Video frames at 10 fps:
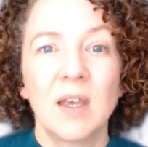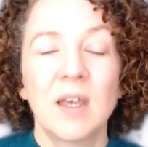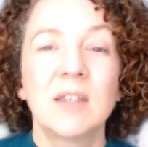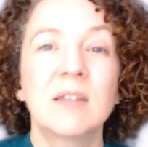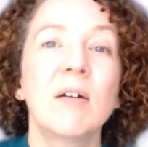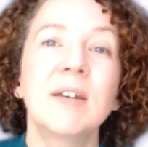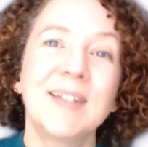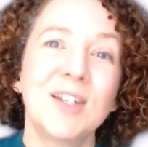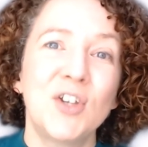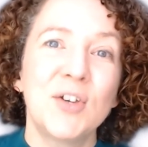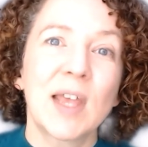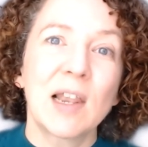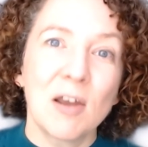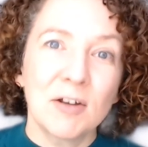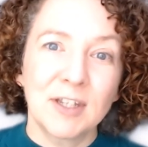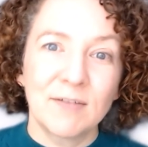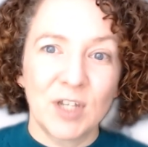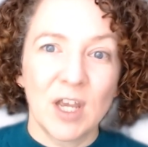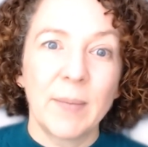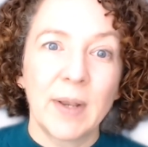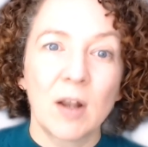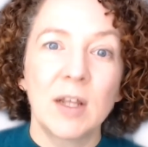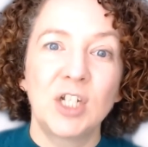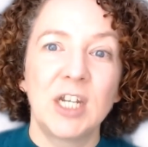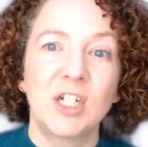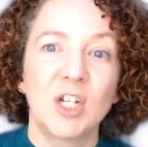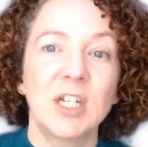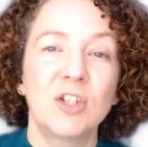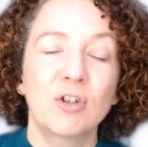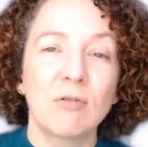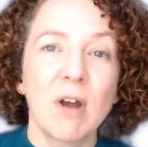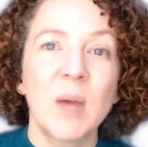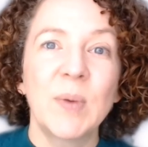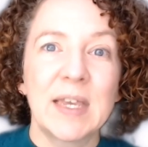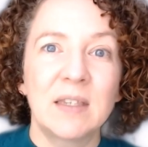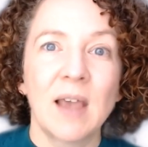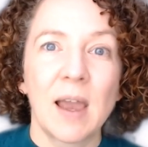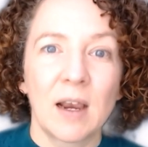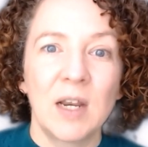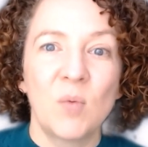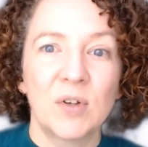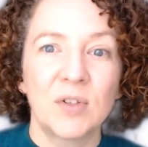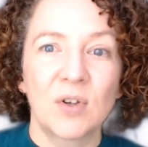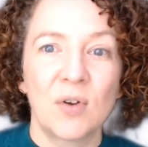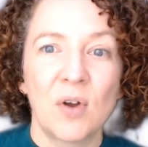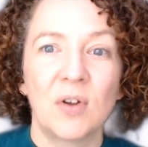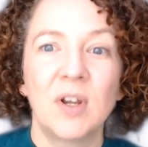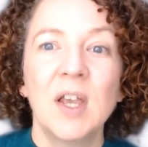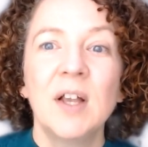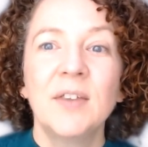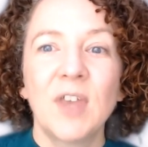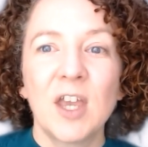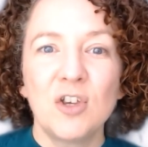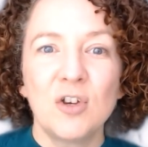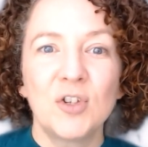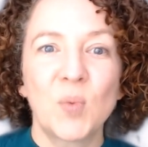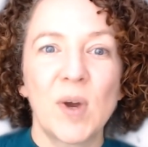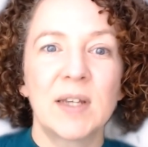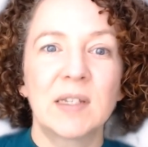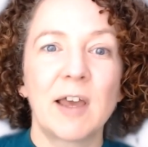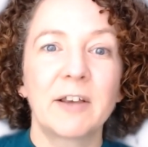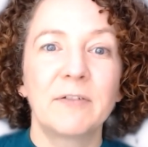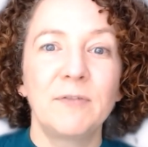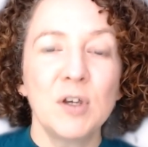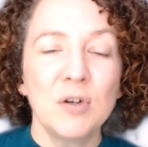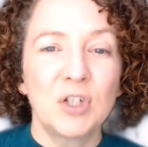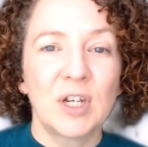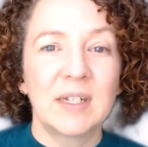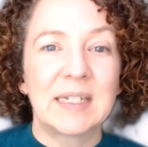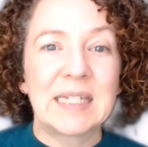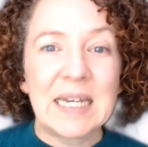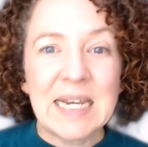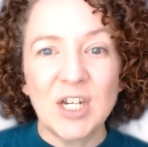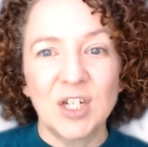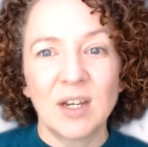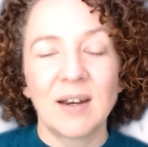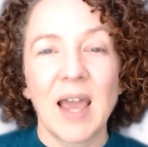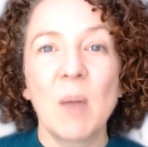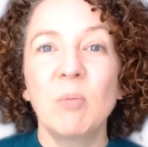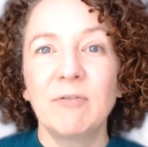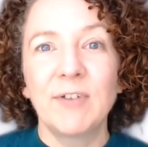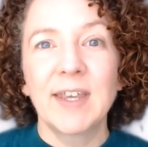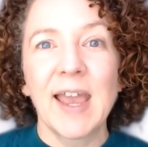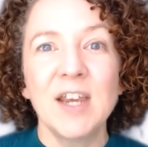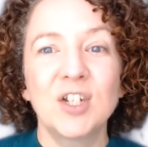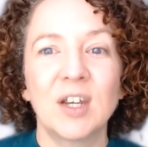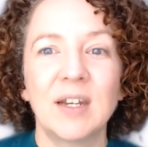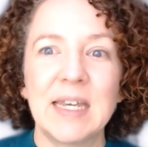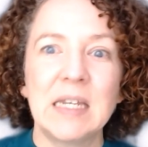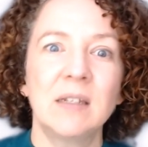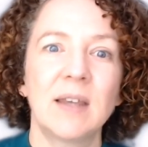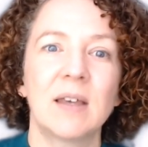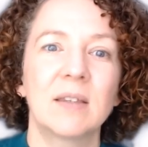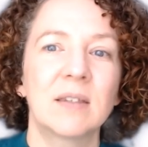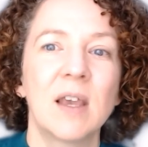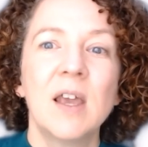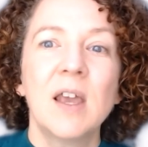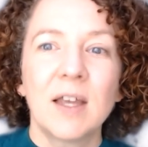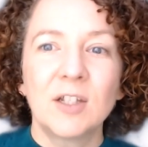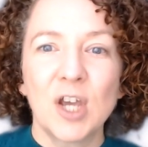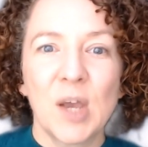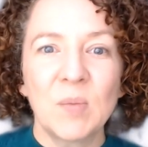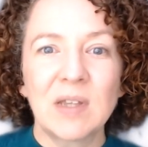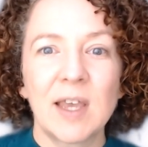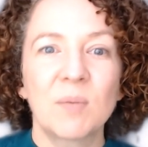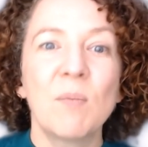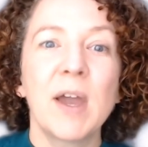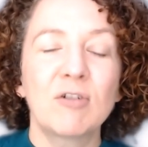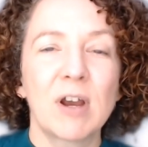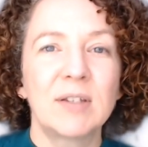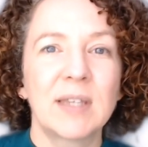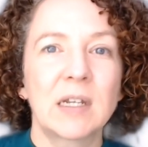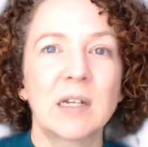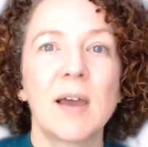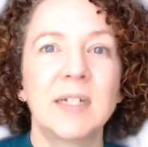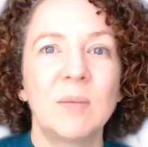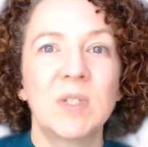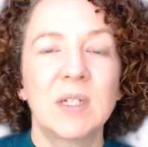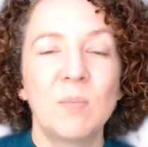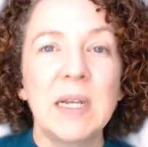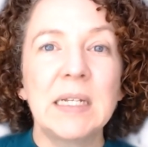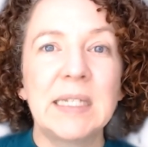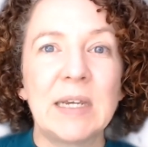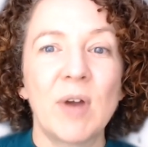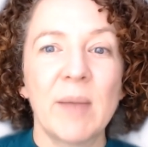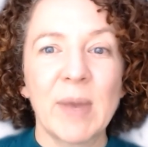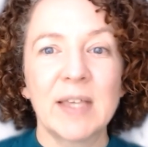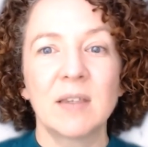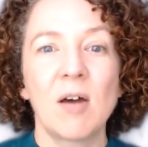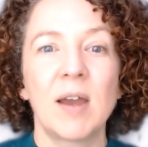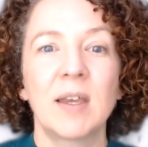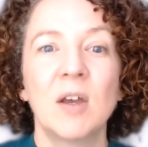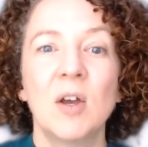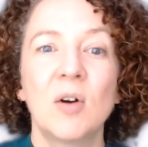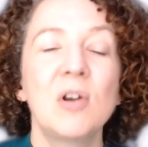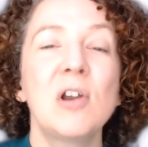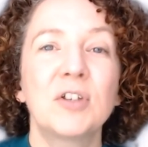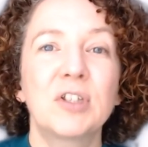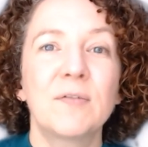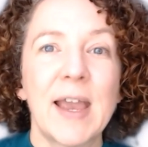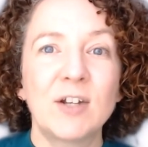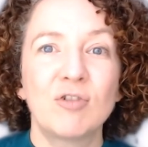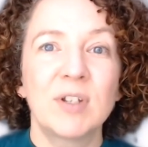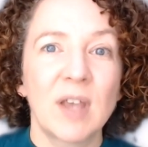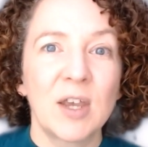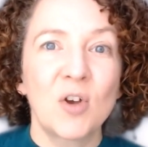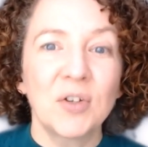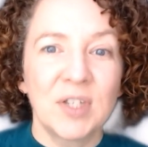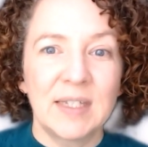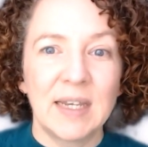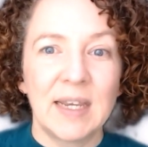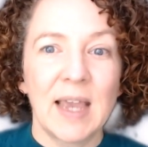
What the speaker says: Scientists use a lot of terminology to describe exactly what's gone on. They use words like fusion, deletion, amplification, indels, and terms like microsatellite instability or MSI, or loss of heterozygosity,